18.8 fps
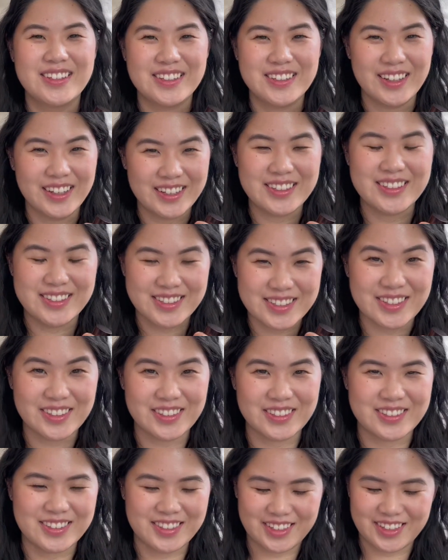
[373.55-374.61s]
Like
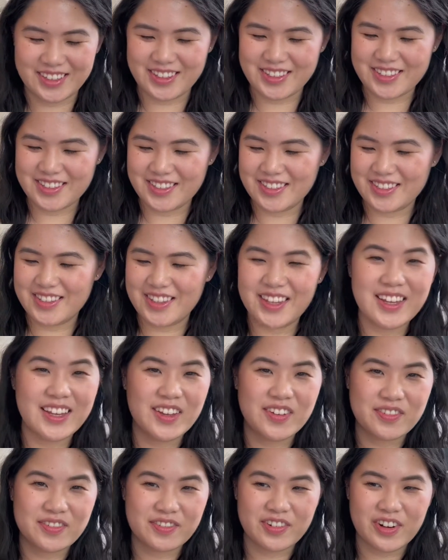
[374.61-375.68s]
seriously, this is the
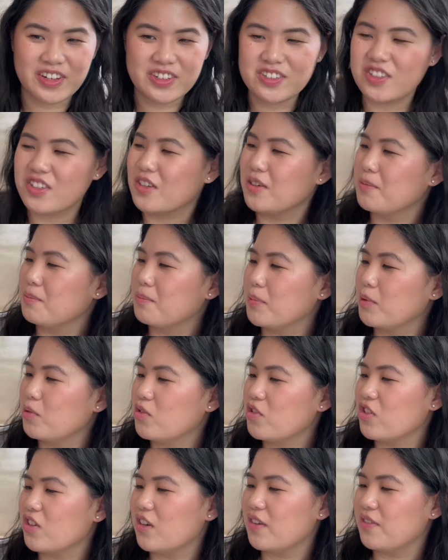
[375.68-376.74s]
Fresh
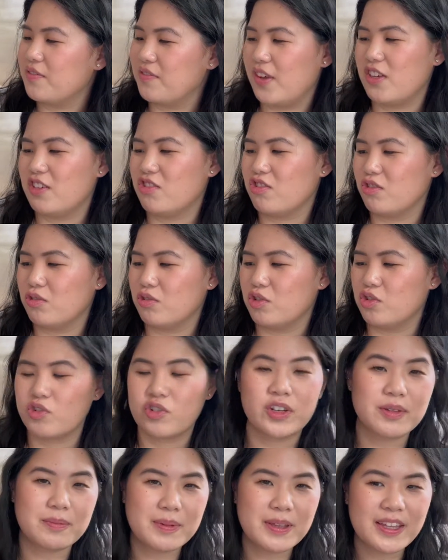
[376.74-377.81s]
Kombucha Facial
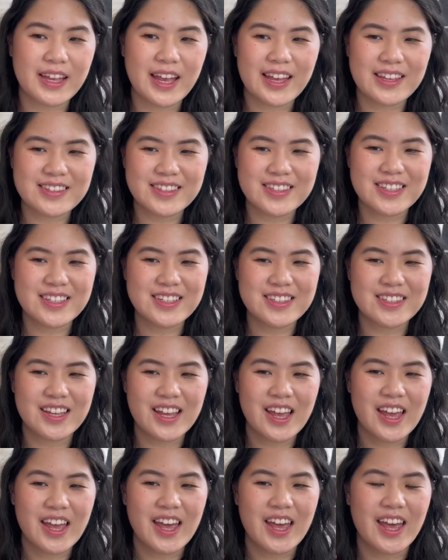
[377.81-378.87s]
Treatment Essence
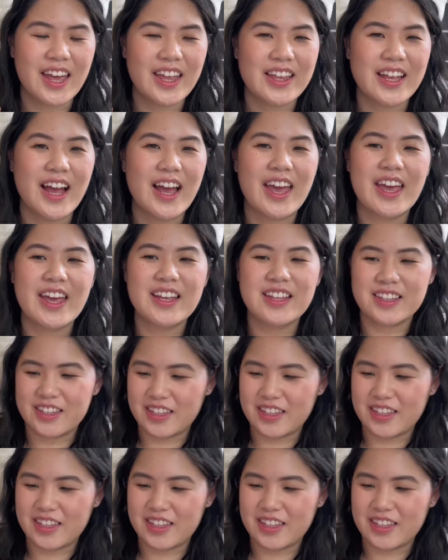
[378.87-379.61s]
and I,